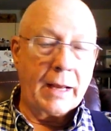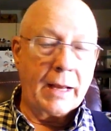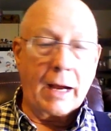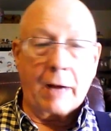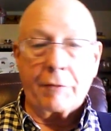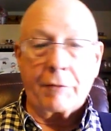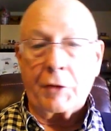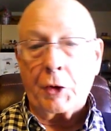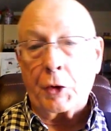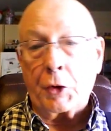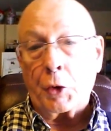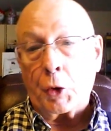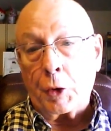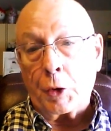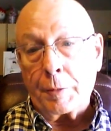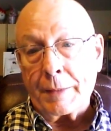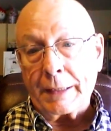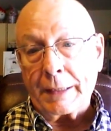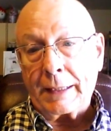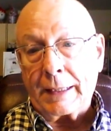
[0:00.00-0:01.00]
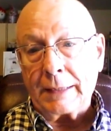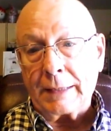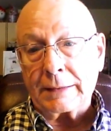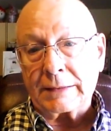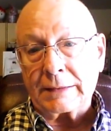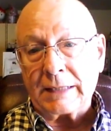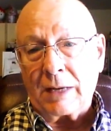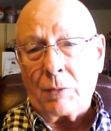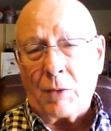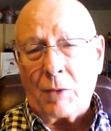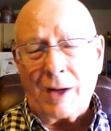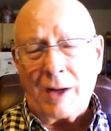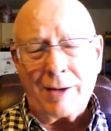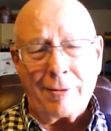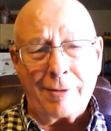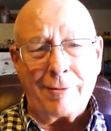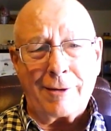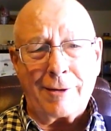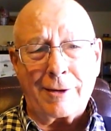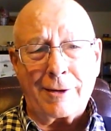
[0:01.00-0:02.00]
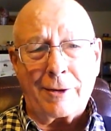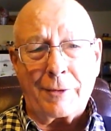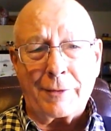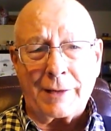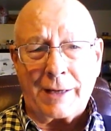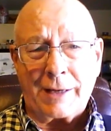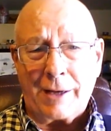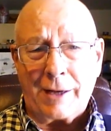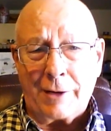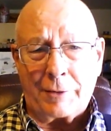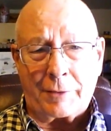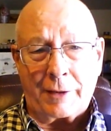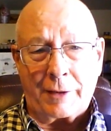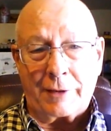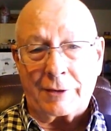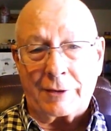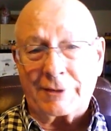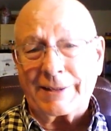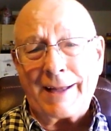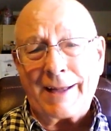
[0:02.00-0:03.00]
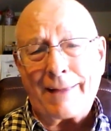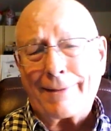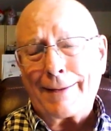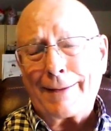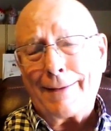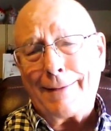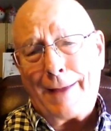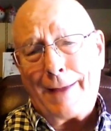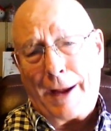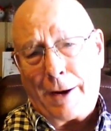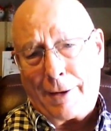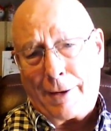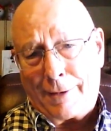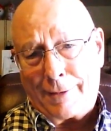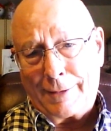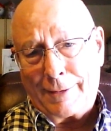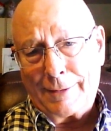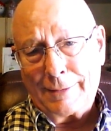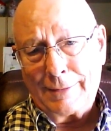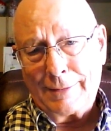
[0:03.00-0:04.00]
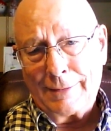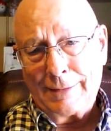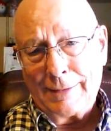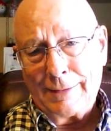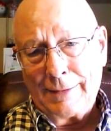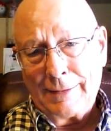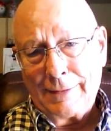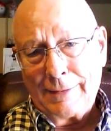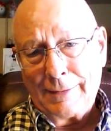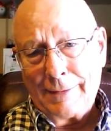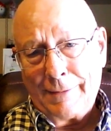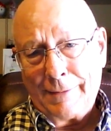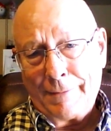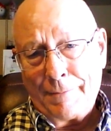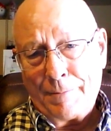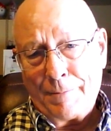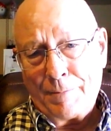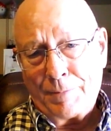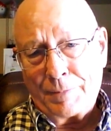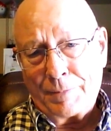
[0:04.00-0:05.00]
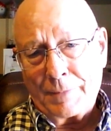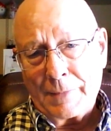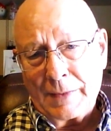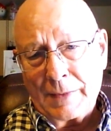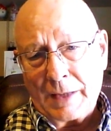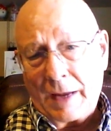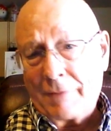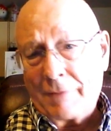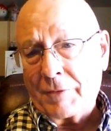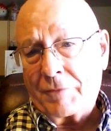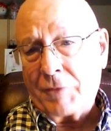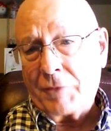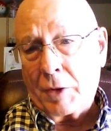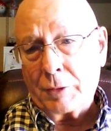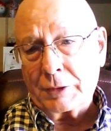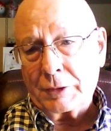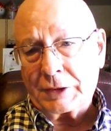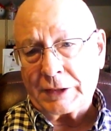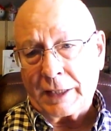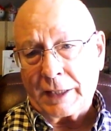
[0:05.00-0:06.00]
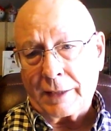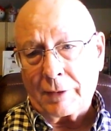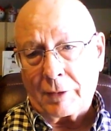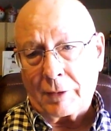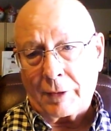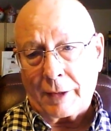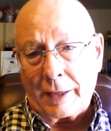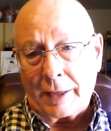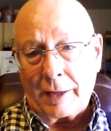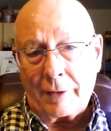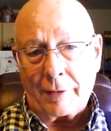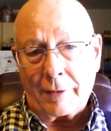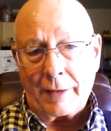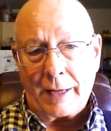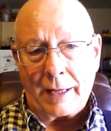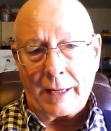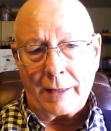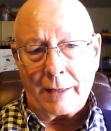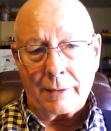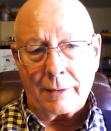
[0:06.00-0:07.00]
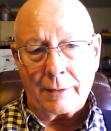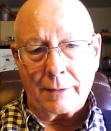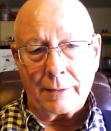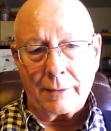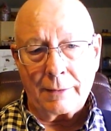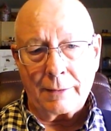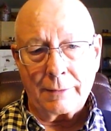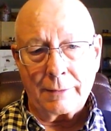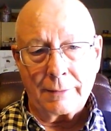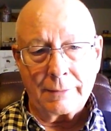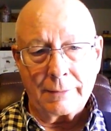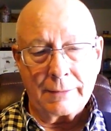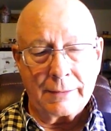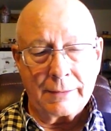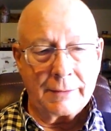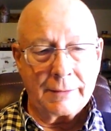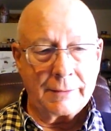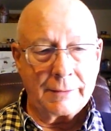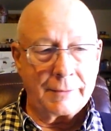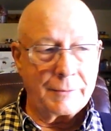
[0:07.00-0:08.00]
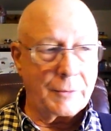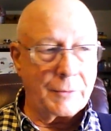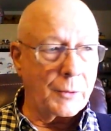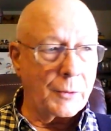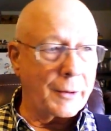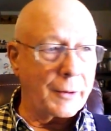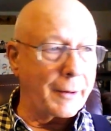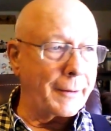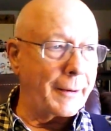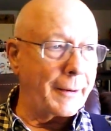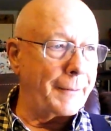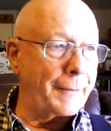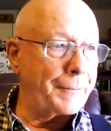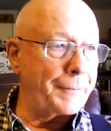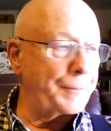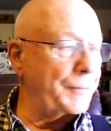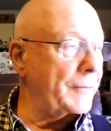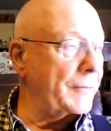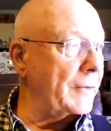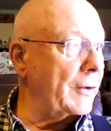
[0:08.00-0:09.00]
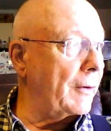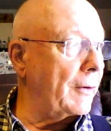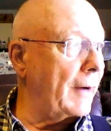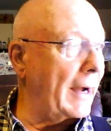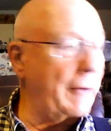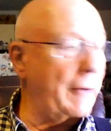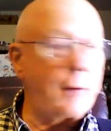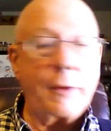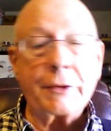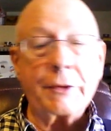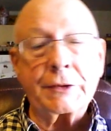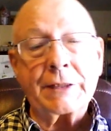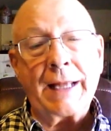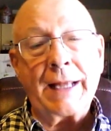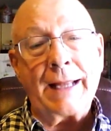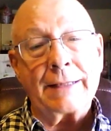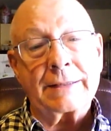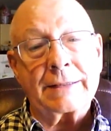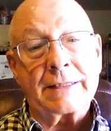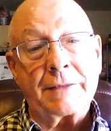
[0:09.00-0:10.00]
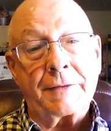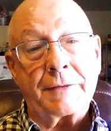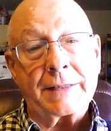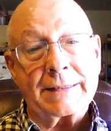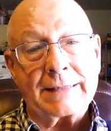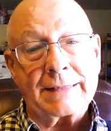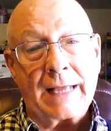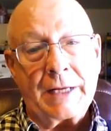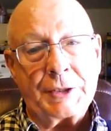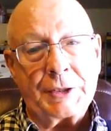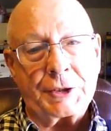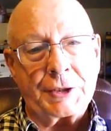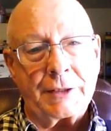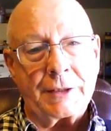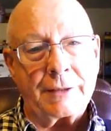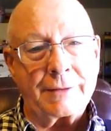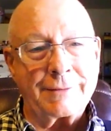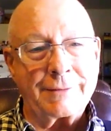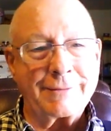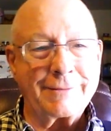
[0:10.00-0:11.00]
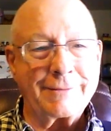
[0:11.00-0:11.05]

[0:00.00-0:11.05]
I've heard urban kids say, why do we want to go to the country? There's nothing there. Do you have a phone signal or internet? Or, I'd rather stay in civilization.